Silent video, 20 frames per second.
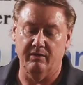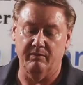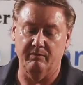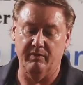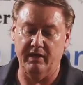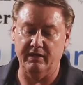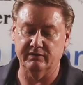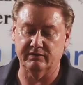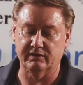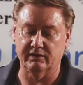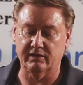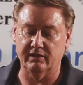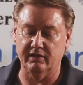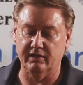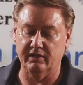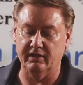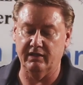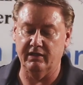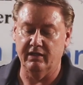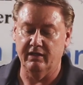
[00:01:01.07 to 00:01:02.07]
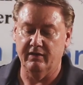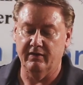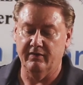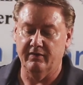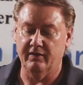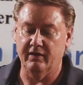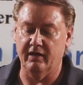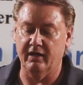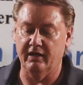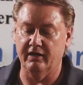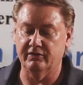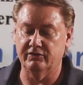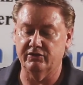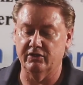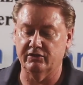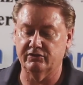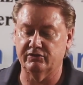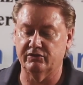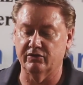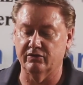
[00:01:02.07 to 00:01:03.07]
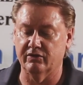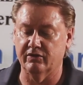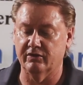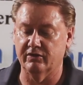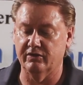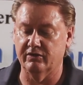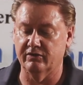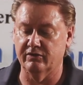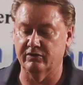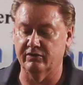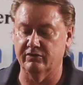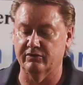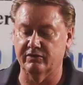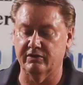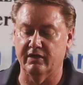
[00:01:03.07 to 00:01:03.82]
Basically, just your